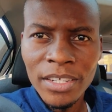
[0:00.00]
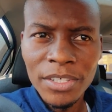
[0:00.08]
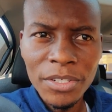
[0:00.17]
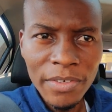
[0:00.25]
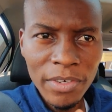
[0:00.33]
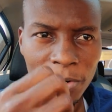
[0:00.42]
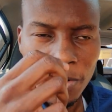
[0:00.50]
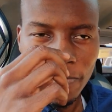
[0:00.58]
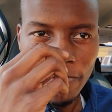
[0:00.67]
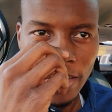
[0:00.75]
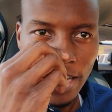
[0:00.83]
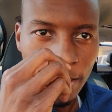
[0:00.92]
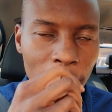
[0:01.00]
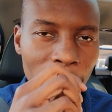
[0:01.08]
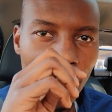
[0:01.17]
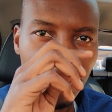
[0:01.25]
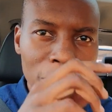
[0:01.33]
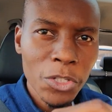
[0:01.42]
Don't even go far.
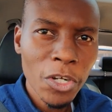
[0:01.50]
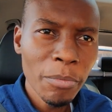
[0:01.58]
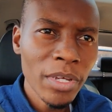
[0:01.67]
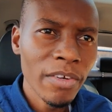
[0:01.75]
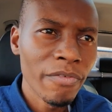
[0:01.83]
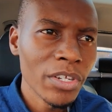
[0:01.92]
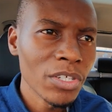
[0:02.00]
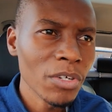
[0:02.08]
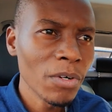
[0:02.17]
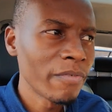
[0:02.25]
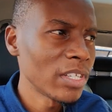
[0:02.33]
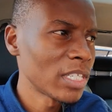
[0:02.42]
My wife was showing me a video of